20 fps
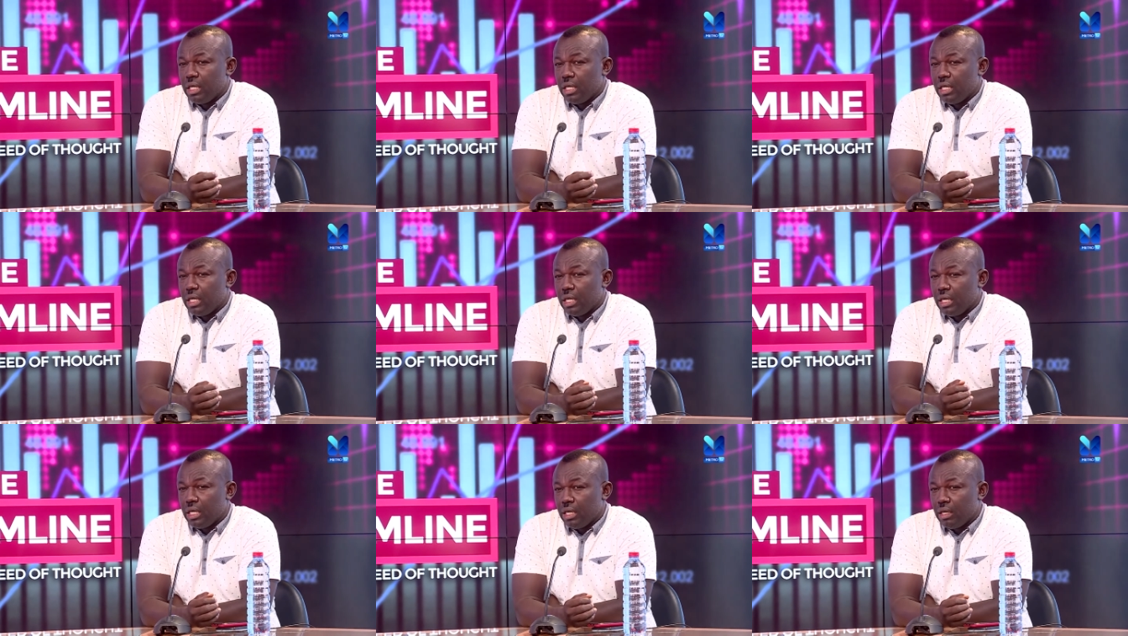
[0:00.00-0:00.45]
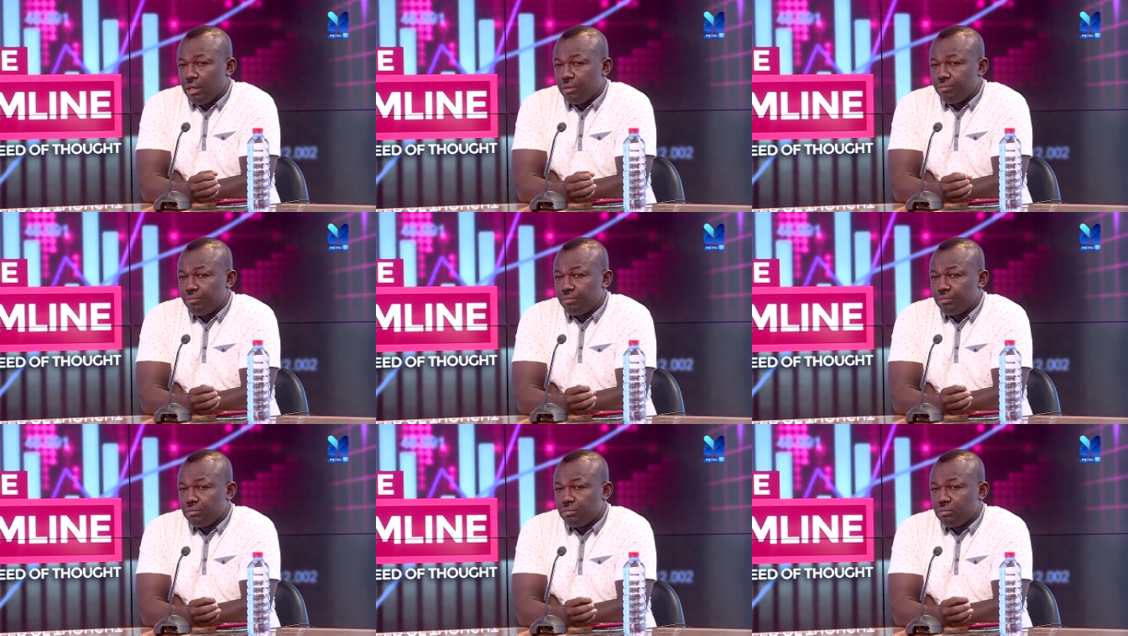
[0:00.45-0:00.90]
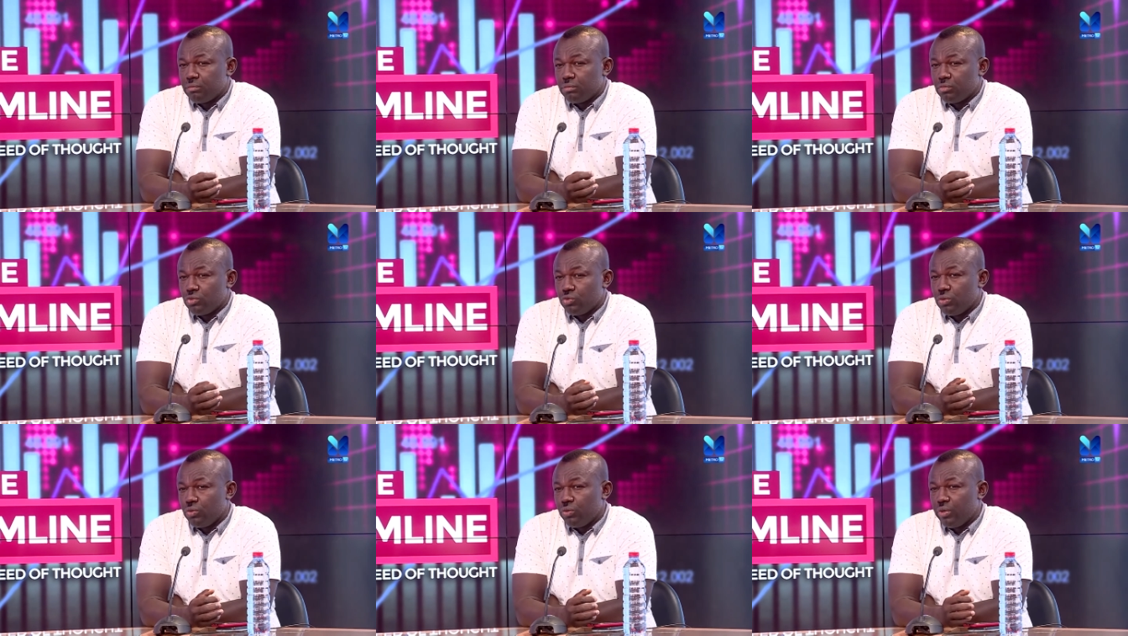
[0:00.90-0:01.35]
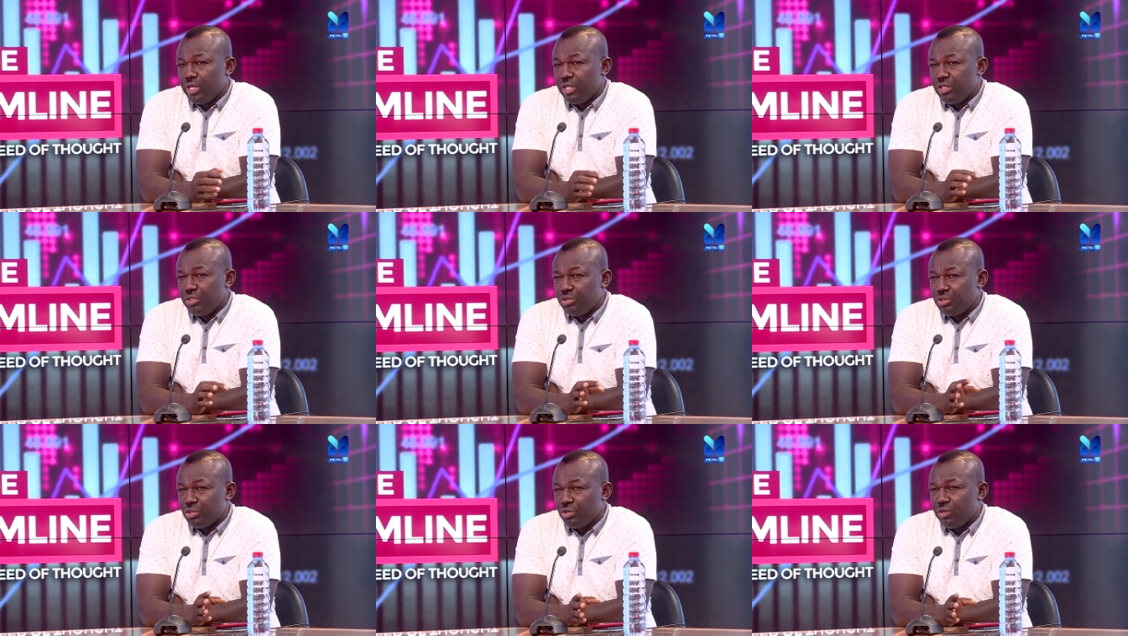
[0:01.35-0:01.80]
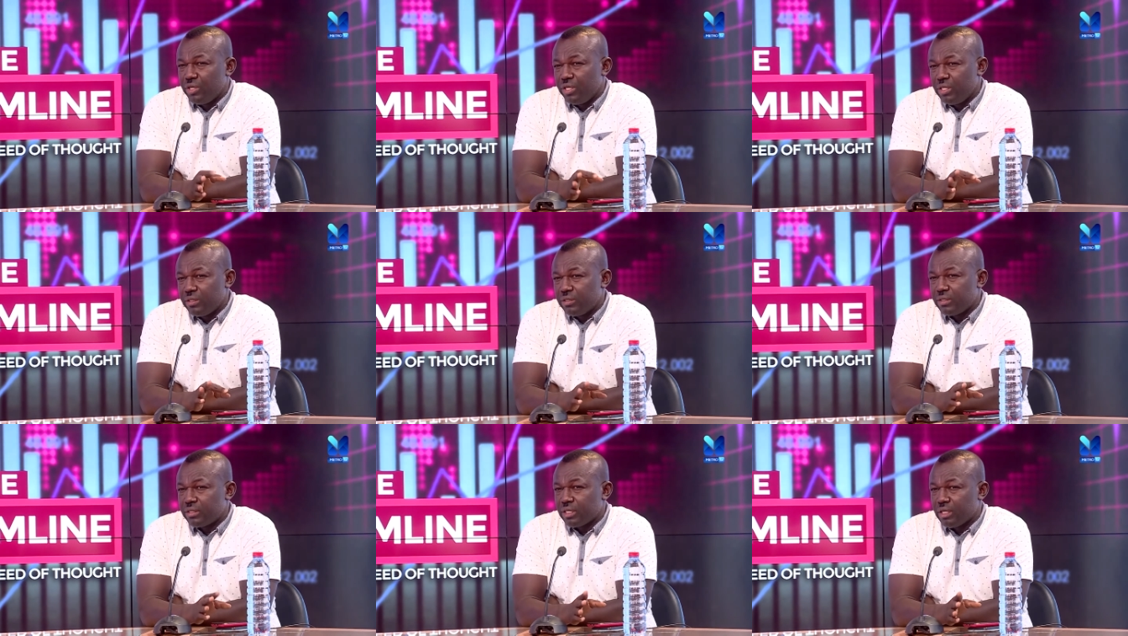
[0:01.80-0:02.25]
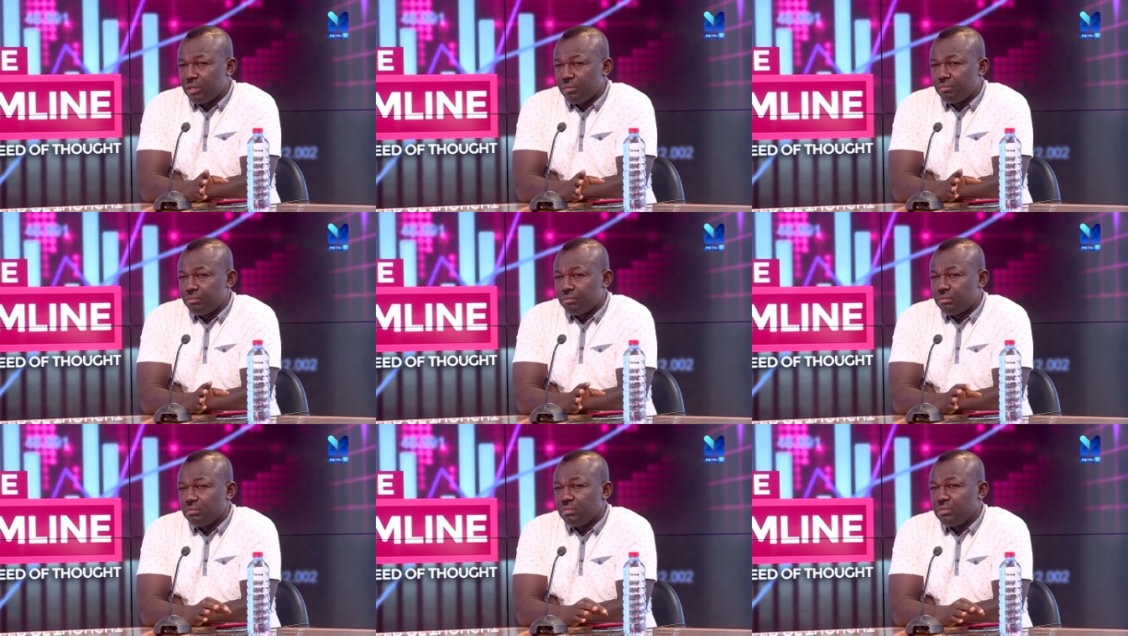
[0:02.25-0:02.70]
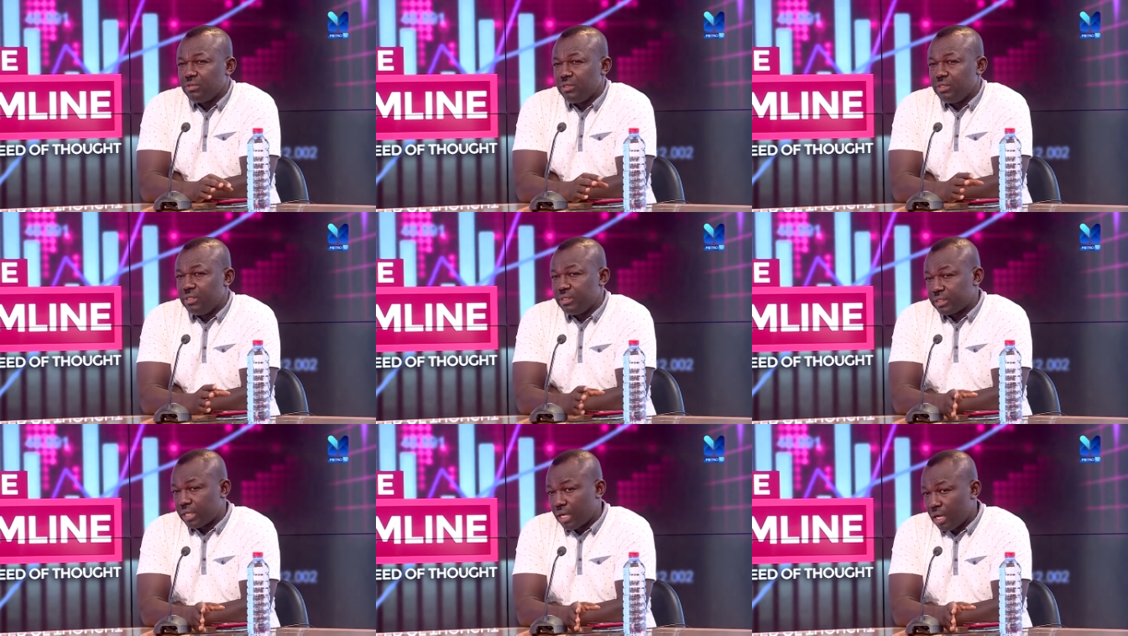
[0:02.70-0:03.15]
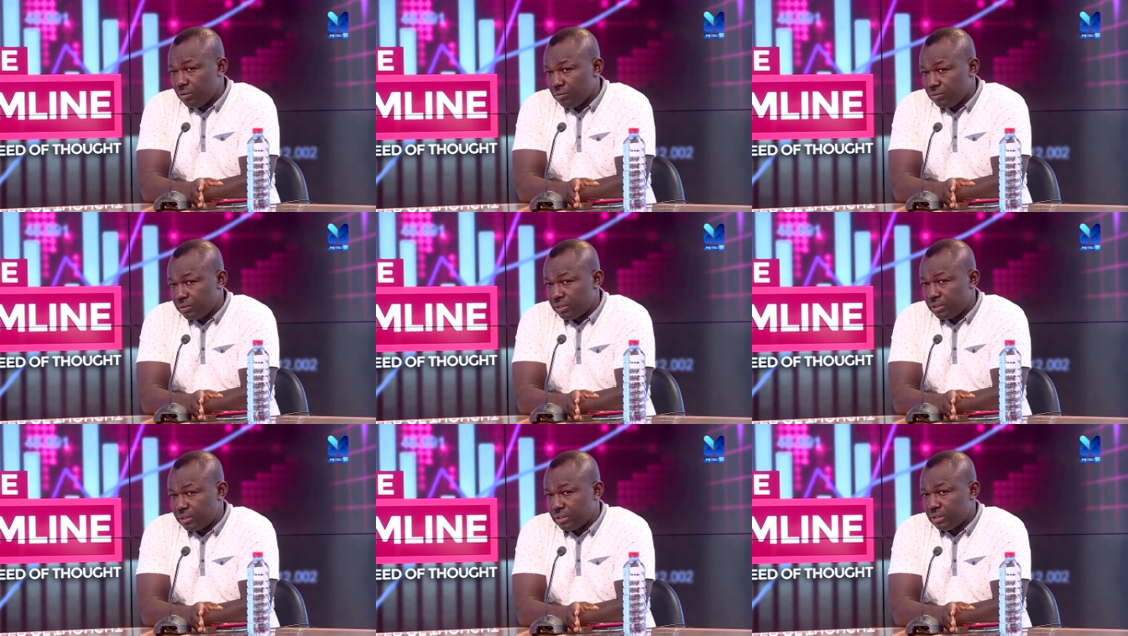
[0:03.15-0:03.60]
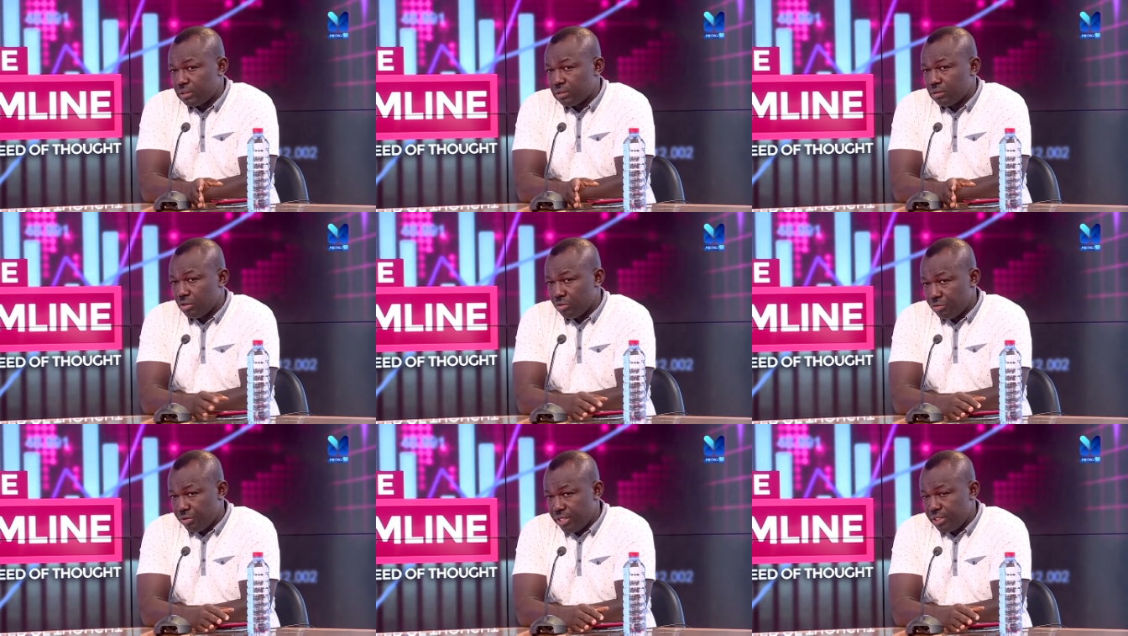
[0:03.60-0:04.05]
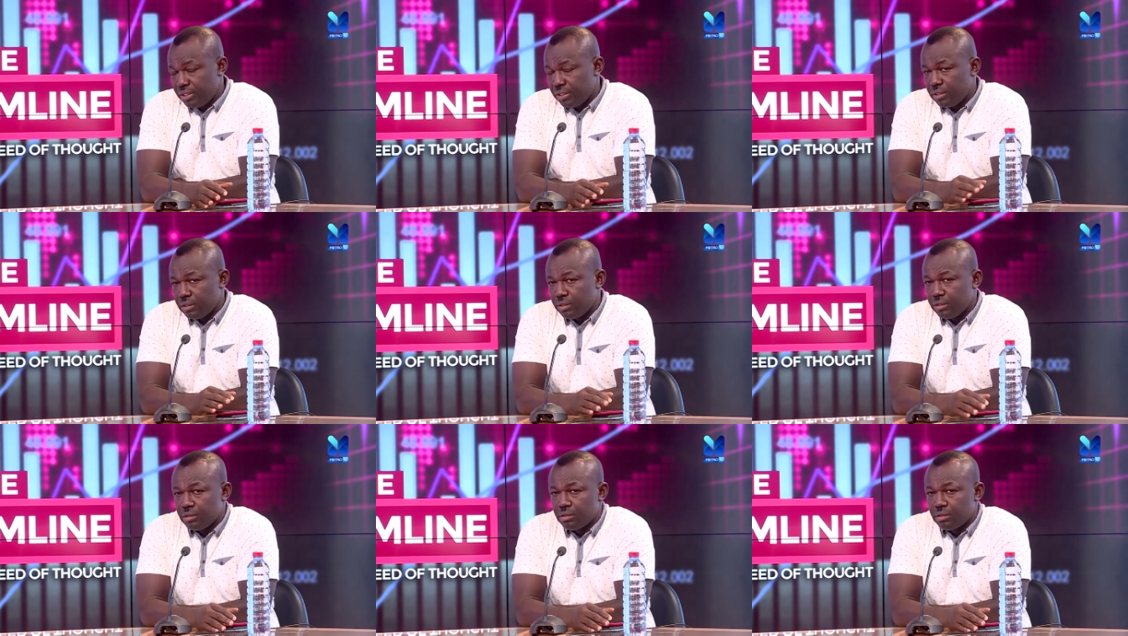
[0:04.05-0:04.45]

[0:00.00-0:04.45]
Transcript: um, we were enjoying some discounts already.